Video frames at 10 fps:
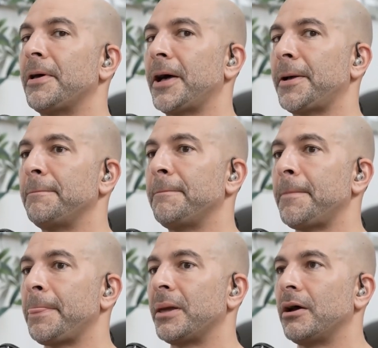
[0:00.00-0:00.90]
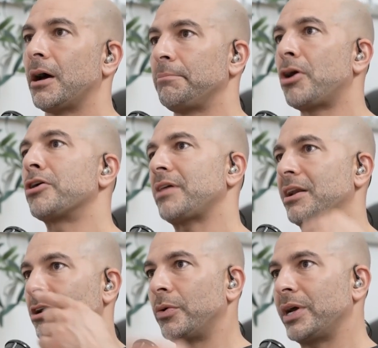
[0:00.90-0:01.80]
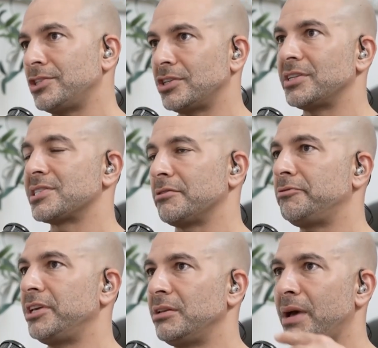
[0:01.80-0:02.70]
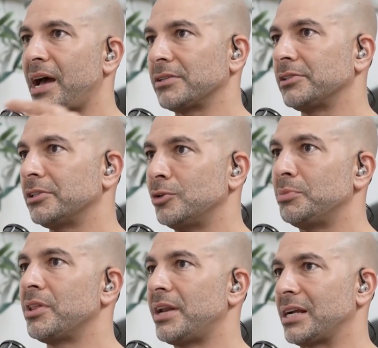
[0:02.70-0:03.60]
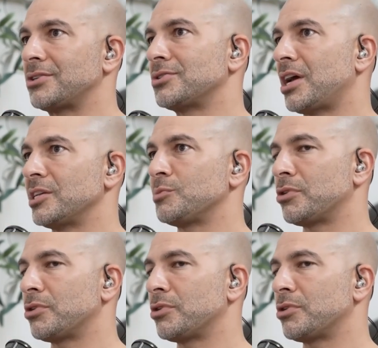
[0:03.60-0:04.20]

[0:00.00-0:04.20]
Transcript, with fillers: Um, a part of that equation is the feedback loop that exercise